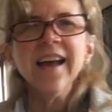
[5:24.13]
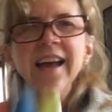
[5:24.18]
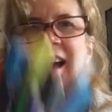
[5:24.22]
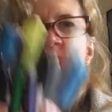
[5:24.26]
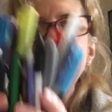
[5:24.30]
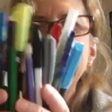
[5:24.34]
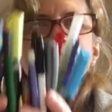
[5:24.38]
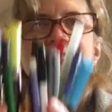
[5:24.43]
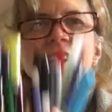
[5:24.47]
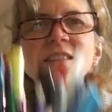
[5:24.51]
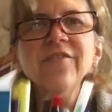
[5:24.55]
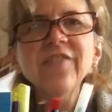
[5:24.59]

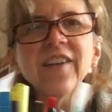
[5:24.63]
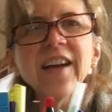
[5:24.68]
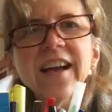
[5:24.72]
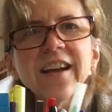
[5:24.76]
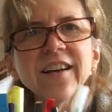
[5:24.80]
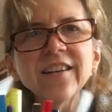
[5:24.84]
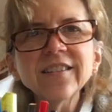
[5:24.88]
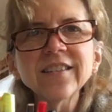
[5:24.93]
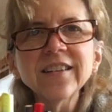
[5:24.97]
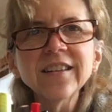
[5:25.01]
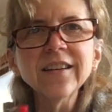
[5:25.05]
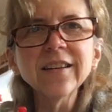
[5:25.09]
and I
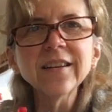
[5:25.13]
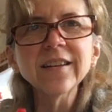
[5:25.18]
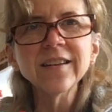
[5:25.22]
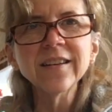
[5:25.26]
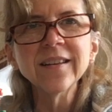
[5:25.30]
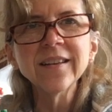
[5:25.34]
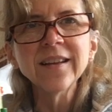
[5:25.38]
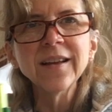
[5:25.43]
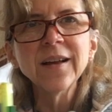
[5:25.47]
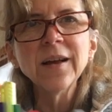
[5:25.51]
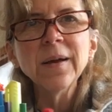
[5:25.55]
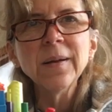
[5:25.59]
found
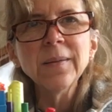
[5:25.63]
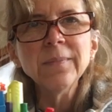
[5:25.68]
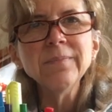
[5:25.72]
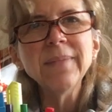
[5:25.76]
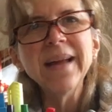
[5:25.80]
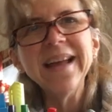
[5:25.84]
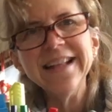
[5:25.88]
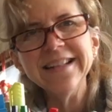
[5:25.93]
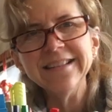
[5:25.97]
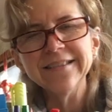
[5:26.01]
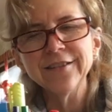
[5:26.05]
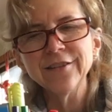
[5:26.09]

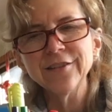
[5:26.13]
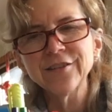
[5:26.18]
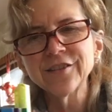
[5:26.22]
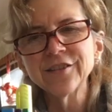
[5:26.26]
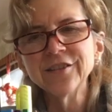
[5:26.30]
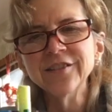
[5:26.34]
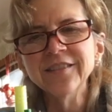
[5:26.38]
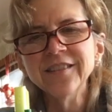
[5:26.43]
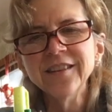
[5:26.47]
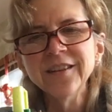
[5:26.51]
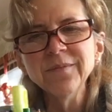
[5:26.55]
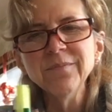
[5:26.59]

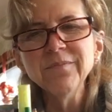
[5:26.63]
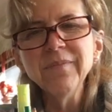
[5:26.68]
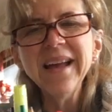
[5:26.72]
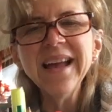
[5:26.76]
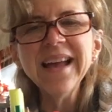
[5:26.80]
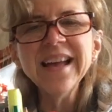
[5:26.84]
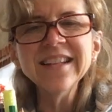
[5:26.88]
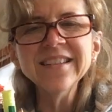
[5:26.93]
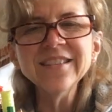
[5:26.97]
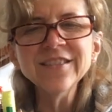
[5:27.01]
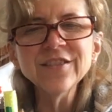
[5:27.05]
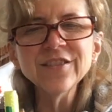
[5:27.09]
pens,
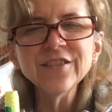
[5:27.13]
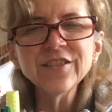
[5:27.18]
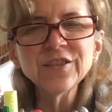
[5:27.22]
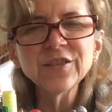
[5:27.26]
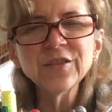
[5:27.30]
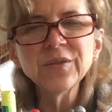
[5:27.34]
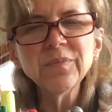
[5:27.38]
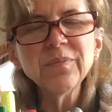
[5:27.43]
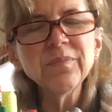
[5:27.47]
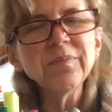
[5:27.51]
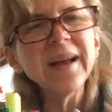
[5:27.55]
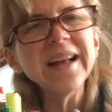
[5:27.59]

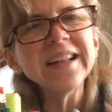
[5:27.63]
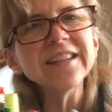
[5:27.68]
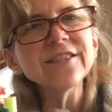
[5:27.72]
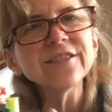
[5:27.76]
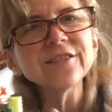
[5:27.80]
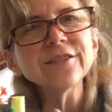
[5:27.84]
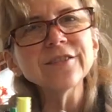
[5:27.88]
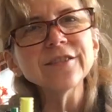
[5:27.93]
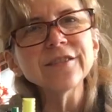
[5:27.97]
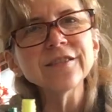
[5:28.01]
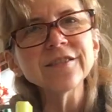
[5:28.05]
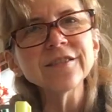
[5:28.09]

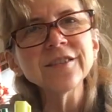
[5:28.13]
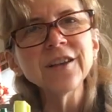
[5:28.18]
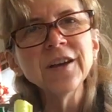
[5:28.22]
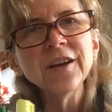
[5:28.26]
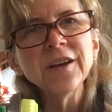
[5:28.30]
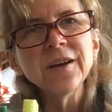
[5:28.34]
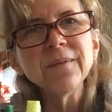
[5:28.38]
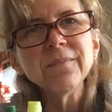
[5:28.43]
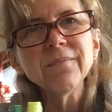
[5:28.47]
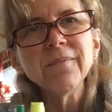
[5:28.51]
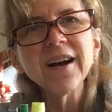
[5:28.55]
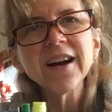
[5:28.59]
pencils,
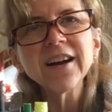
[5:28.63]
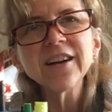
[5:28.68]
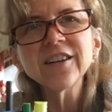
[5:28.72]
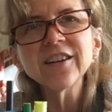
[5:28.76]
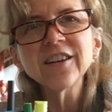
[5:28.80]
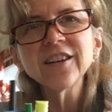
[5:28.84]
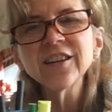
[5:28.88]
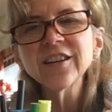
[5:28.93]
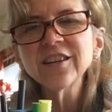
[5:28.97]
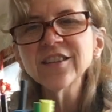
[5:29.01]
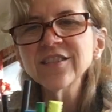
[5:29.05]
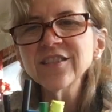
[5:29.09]

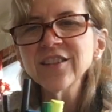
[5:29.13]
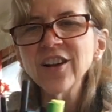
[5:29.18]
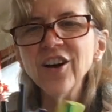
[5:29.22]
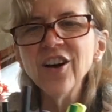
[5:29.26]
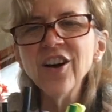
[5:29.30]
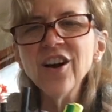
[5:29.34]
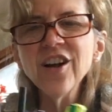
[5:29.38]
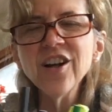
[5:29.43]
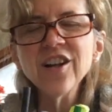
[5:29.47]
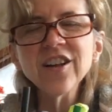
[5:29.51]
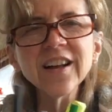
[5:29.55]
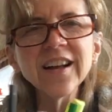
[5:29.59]
markers,
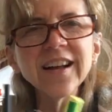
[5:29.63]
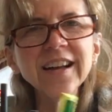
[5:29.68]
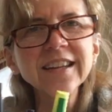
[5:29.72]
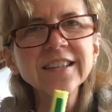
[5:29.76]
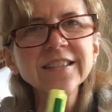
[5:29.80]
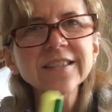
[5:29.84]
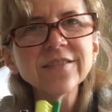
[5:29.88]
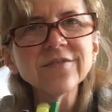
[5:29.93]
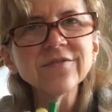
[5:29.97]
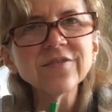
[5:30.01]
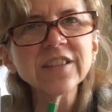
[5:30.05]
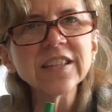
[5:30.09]
all
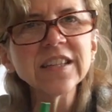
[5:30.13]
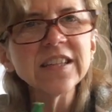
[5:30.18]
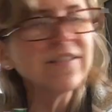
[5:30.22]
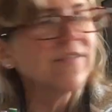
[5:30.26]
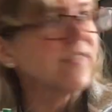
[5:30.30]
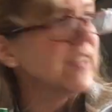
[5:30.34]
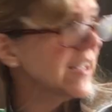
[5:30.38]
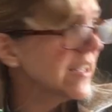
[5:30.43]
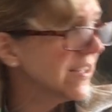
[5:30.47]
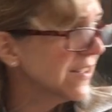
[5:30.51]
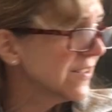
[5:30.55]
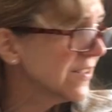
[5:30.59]
kinds of
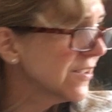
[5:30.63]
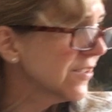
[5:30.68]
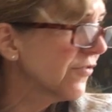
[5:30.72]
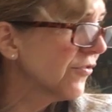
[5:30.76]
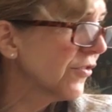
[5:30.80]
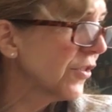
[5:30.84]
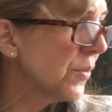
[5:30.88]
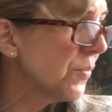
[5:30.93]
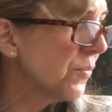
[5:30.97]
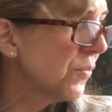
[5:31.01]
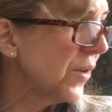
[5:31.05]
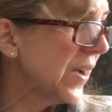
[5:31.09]
leavings
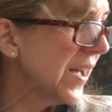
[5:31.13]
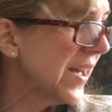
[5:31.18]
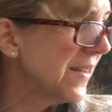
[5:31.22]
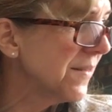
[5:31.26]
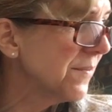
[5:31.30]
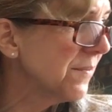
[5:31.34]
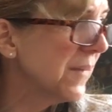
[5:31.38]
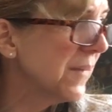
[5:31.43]
from when